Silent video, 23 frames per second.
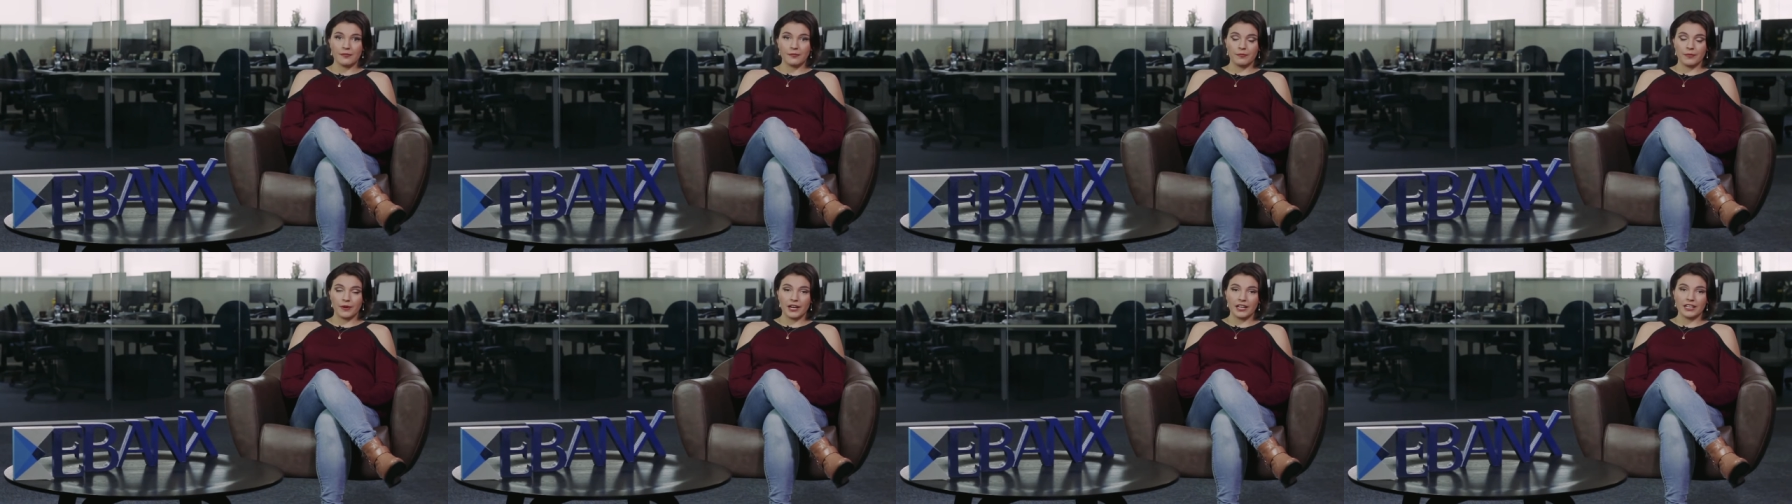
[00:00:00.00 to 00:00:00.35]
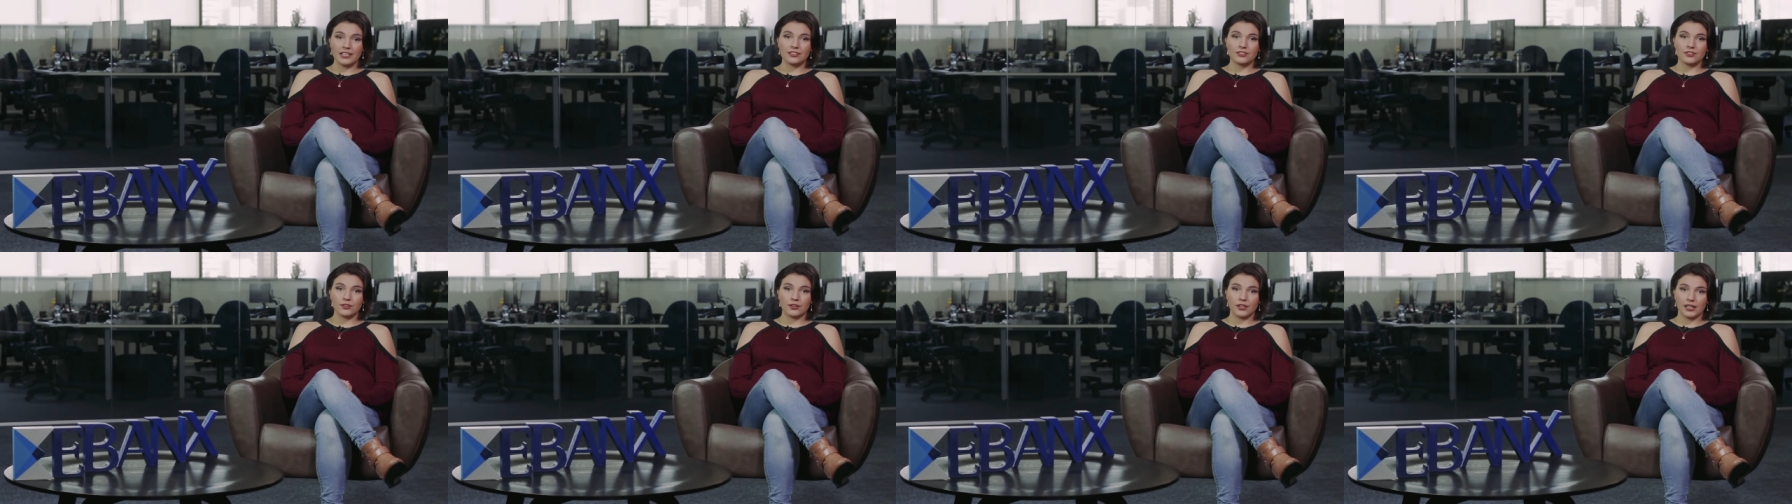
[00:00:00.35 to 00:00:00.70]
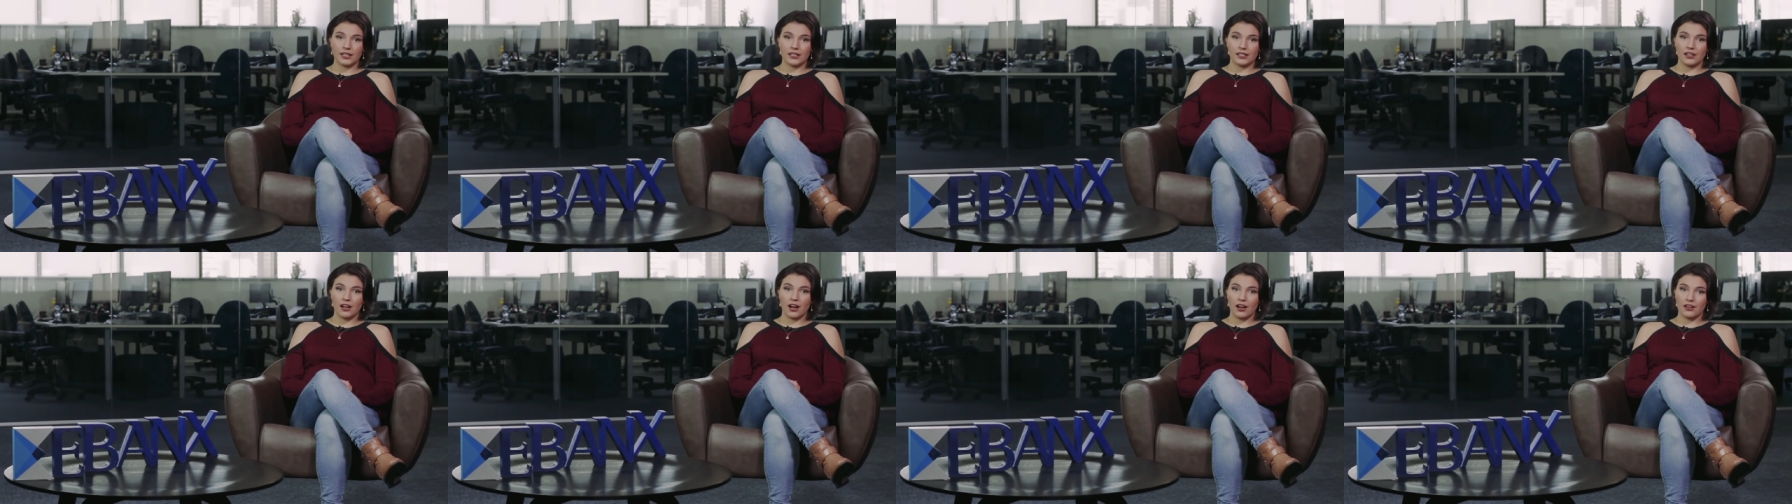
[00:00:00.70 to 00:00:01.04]
but it's
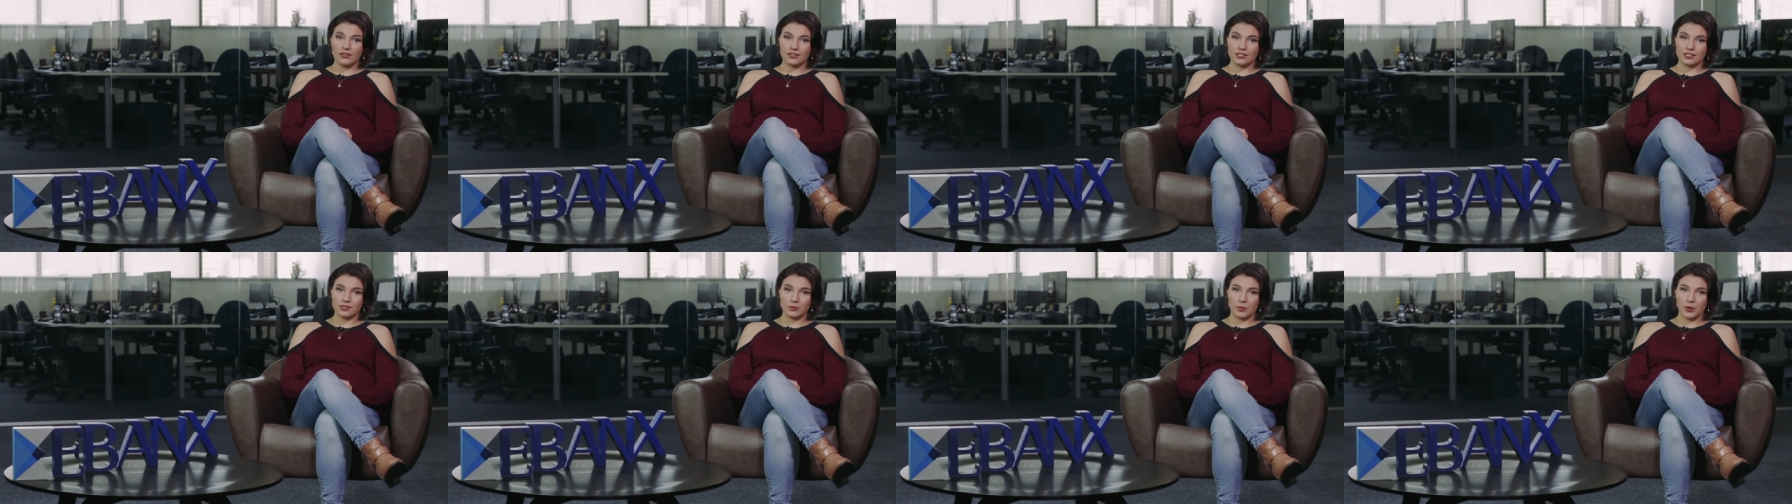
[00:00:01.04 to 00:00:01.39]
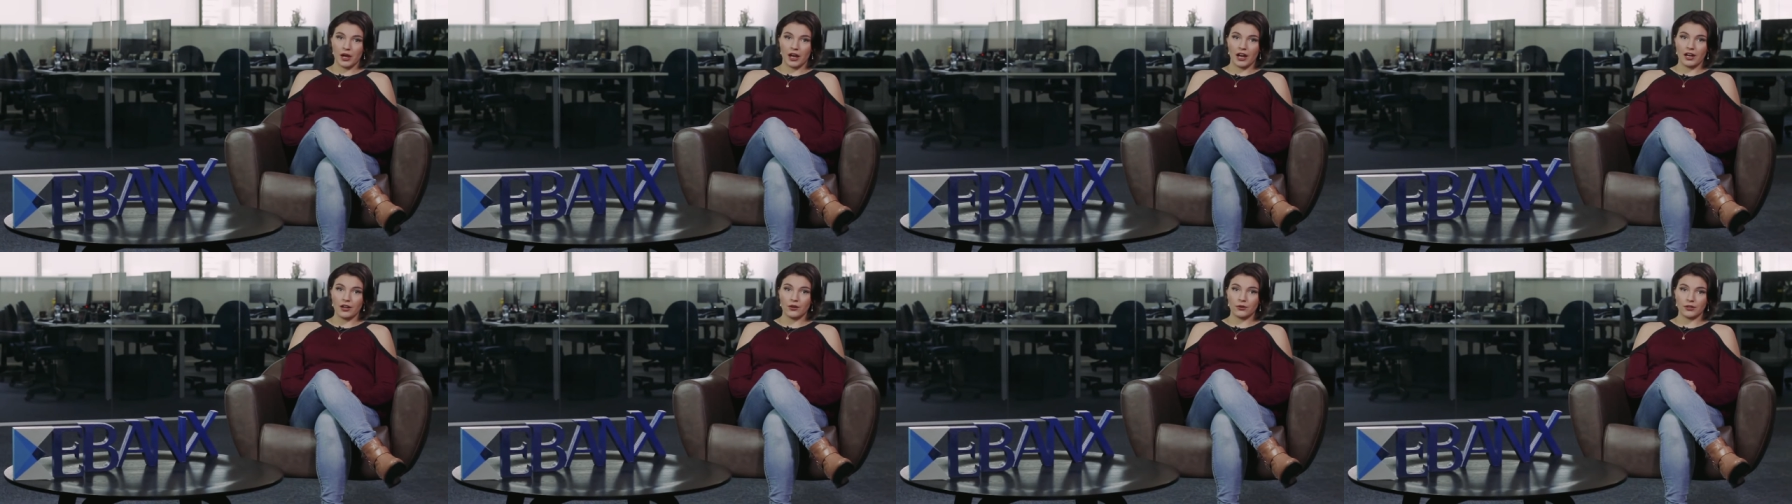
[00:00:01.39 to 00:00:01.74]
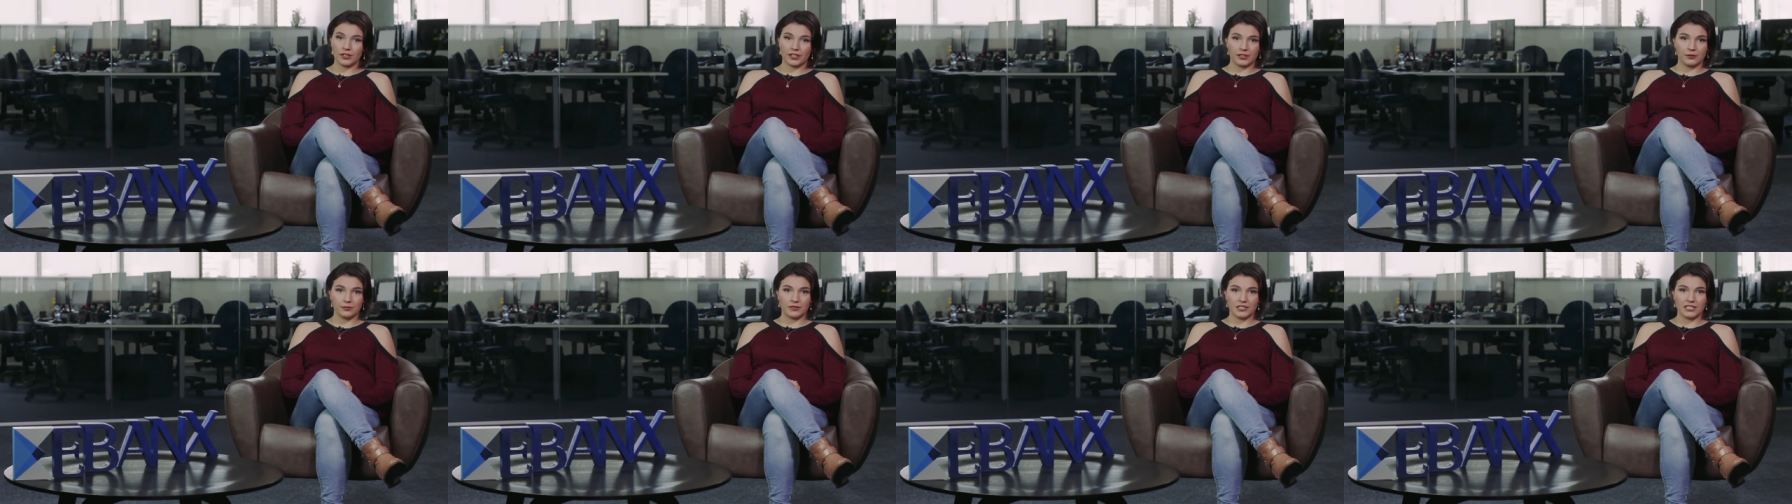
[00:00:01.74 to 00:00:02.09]
created on the spot
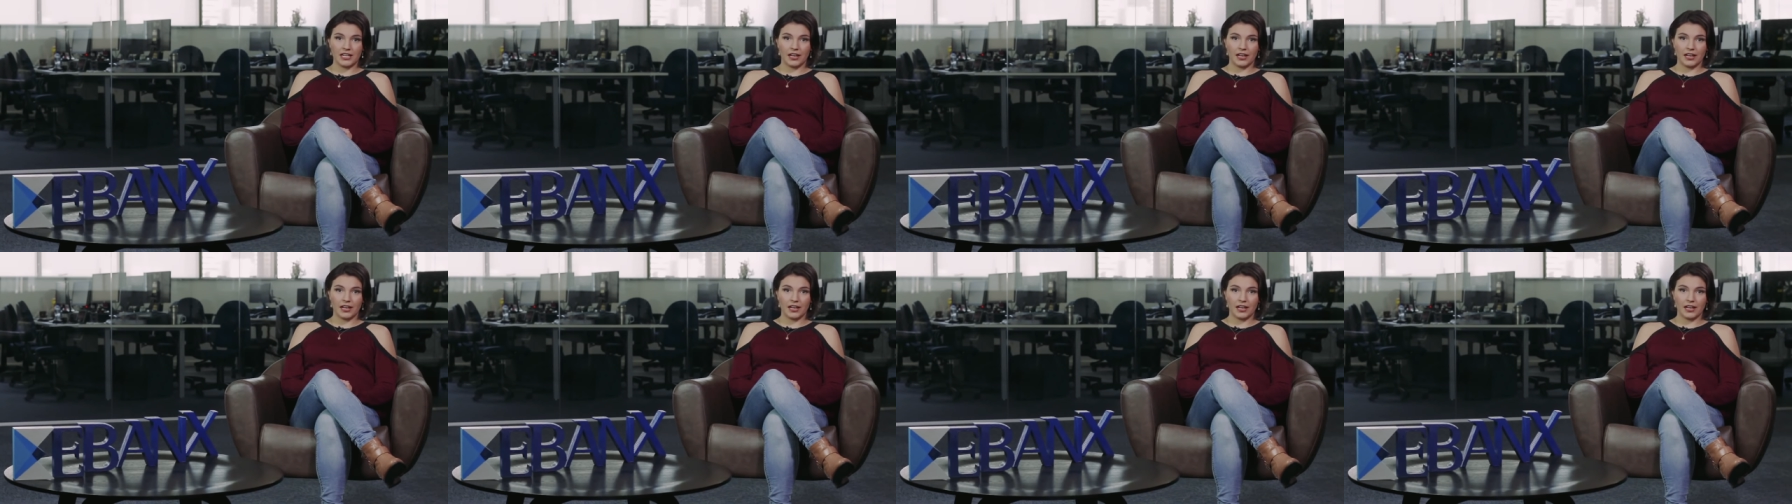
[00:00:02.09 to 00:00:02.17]
or can be